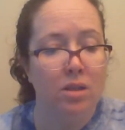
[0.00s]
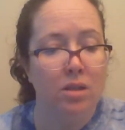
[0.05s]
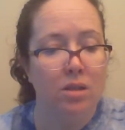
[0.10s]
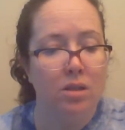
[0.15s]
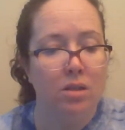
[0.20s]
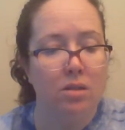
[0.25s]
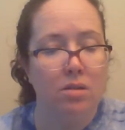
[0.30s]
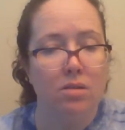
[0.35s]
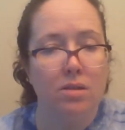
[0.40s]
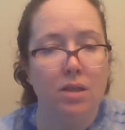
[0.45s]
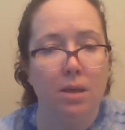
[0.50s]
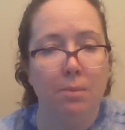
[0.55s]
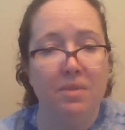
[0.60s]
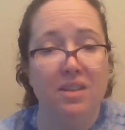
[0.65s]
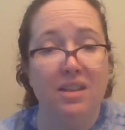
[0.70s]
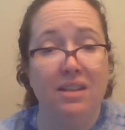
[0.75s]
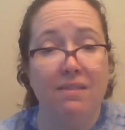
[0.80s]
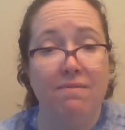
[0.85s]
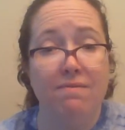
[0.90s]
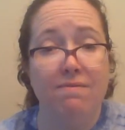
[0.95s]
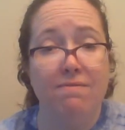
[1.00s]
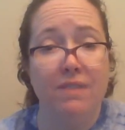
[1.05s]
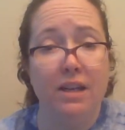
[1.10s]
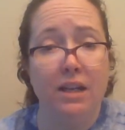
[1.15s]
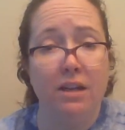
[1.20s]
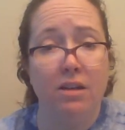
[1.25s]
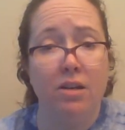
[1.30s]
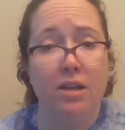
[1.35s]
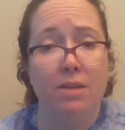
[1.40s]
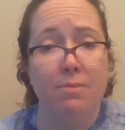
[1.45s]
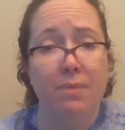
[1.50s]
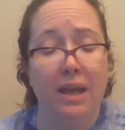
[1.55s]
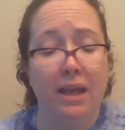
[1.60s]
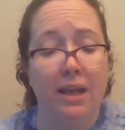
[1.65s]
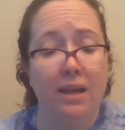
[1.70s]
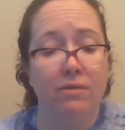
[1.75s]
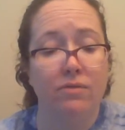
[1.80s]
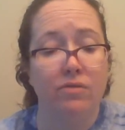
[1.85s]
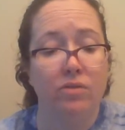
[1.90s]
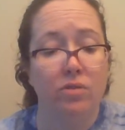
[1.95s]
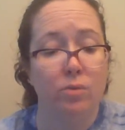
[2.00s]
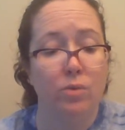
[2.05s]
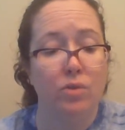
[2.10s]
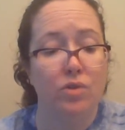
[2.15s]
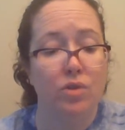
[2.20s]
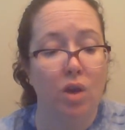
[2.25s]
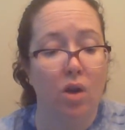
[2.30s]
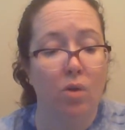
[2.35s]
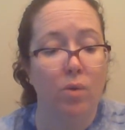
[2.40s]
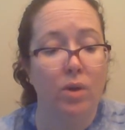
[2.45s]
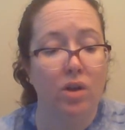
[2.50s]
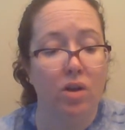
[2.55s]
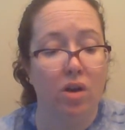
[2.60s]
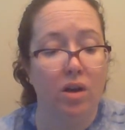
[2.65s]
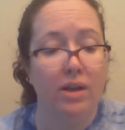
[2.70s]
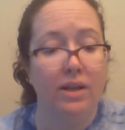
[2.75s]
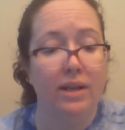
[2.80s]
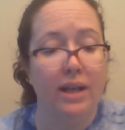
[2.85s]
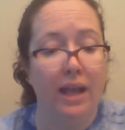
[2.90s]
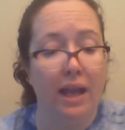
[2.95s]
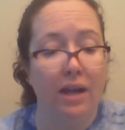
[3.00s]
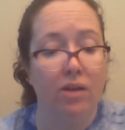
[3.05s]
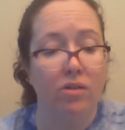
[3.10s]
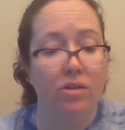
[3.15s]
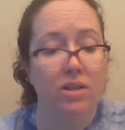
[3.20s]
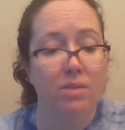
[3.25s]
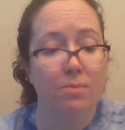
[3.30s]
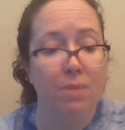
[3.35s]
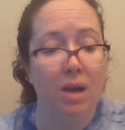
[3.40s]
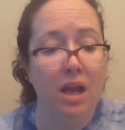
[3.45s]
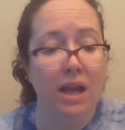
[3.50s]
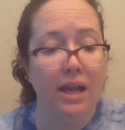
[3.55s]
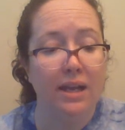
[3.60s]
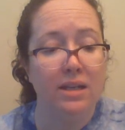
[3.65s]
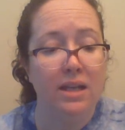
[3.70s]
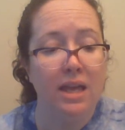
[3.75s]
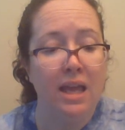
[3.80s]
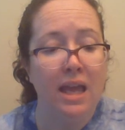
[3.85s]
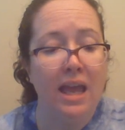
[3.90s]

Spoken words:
Something very painful was going on in Hagrid's mind.